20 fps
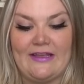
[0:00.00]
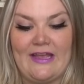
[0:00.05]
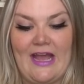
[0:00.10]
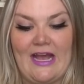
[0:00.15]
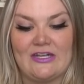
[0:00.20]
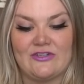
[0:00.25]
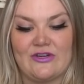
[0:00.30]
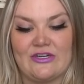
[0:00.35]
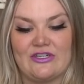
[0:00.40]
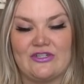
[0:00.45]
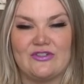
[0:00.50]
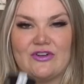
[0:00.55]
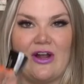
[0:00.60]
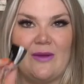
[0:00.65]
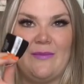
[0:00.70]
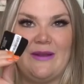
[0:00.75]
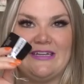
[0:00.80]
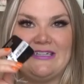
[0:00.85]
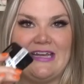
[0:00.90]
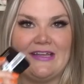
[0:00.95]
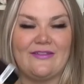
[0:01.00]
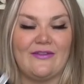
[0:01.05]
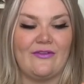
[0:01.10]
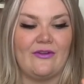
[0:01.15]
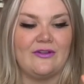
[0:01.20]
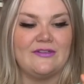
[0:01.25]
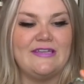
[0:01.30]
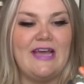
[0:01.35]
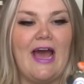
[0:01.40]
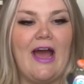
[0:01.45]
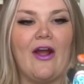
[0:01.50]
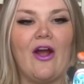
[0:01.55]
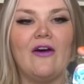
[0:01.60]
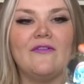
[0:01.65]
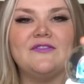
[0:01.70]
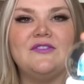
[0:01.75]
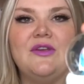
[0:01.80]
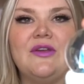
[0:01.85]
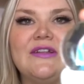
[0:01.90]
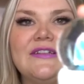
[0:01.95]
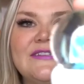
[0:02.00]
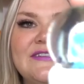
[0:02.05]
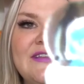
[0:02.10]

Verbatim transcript: cash register. I'm gonna take the little tag off so you can